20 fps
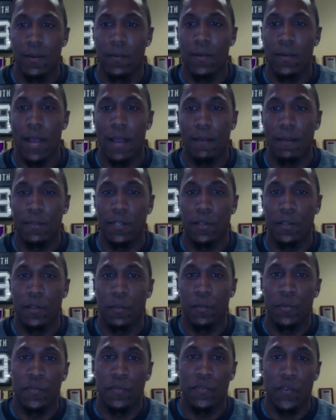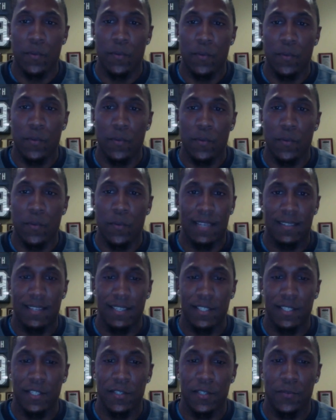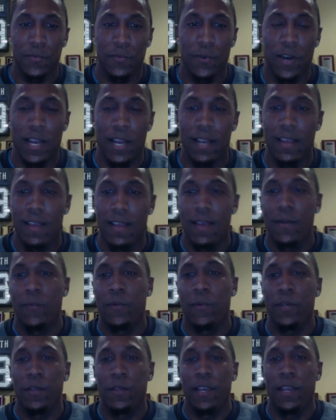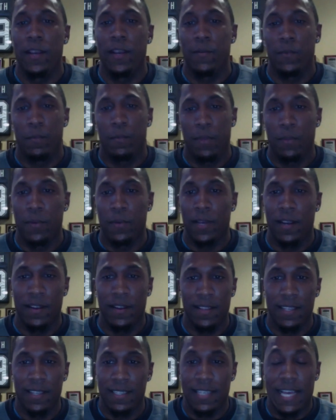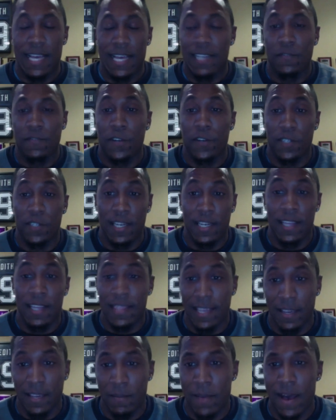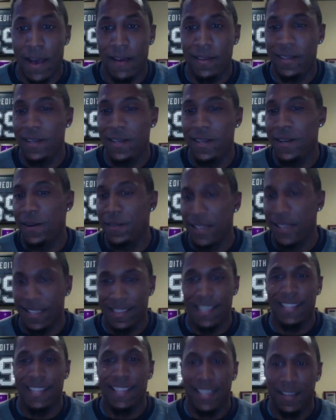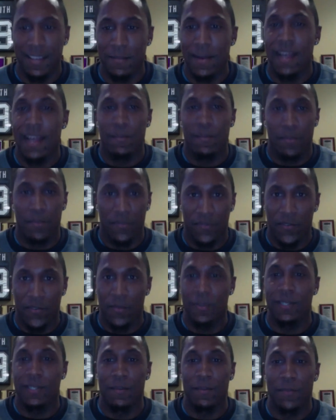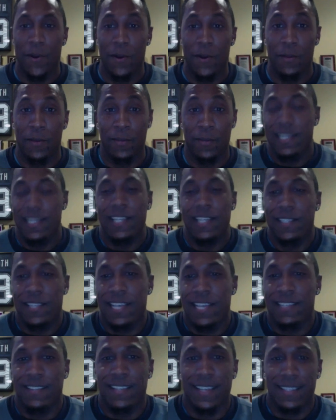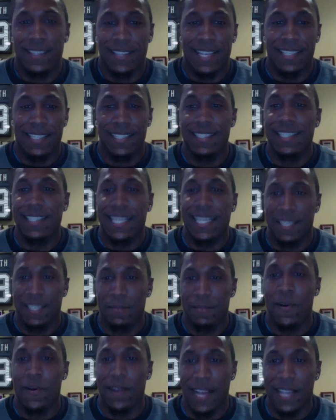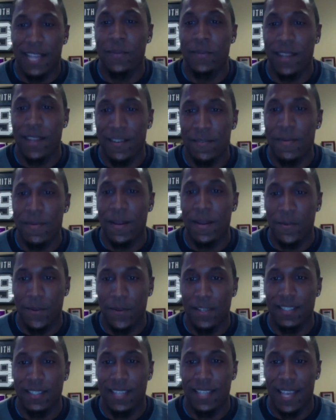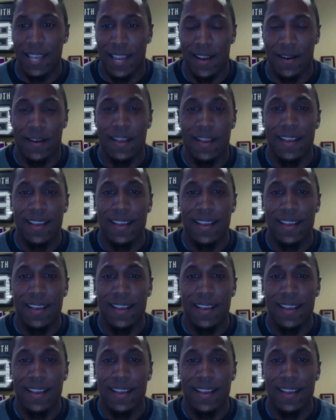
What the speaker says: Right. So the performance test, this is what when people hear this, that's the first thing they think about. They think about the performance component, which that's the sexy part. That's what everybody wants to hear.